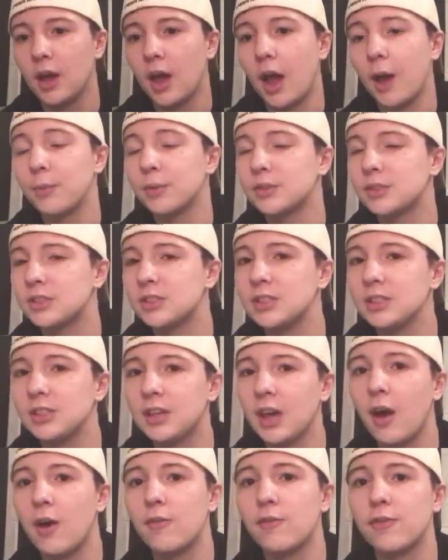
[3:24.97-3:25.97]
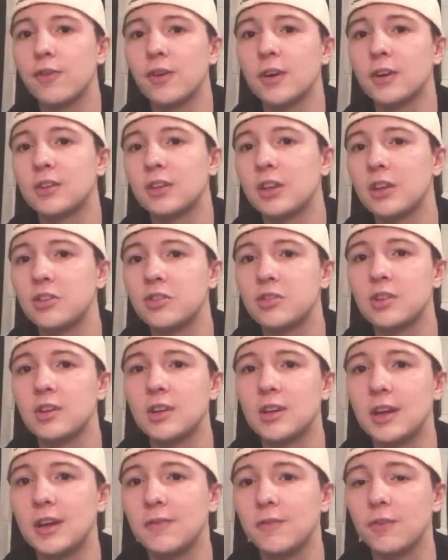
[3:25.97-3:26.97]
I would seek out for
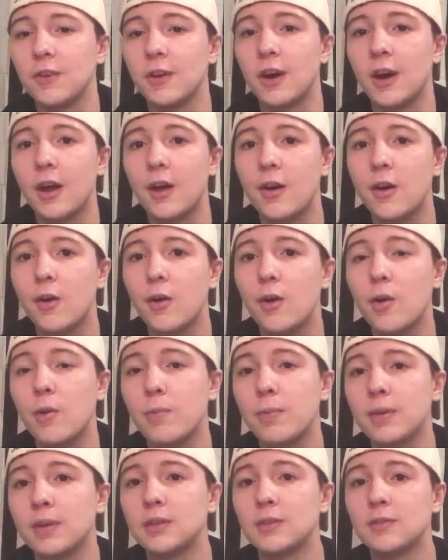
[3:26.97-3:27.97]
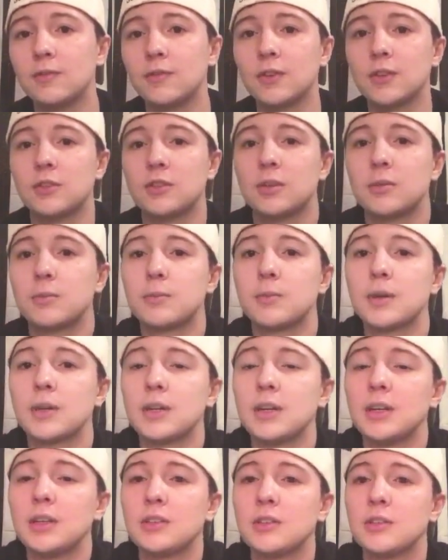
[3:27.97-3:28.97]
attention and for help and for
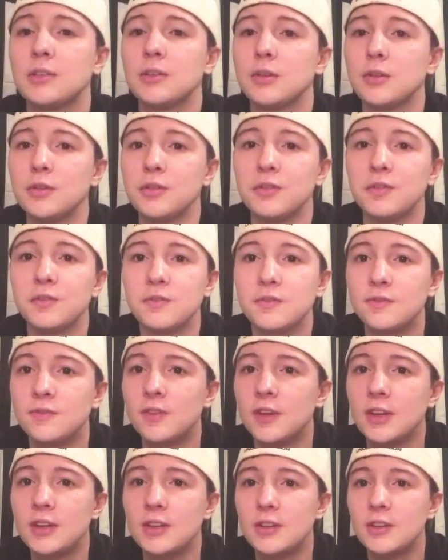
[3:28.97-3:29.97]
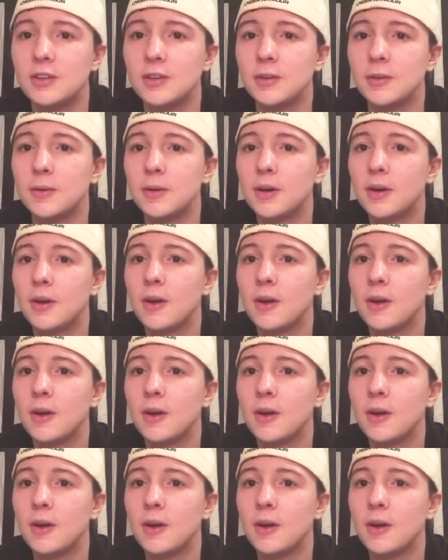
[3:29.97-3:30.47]
somebody to vent to.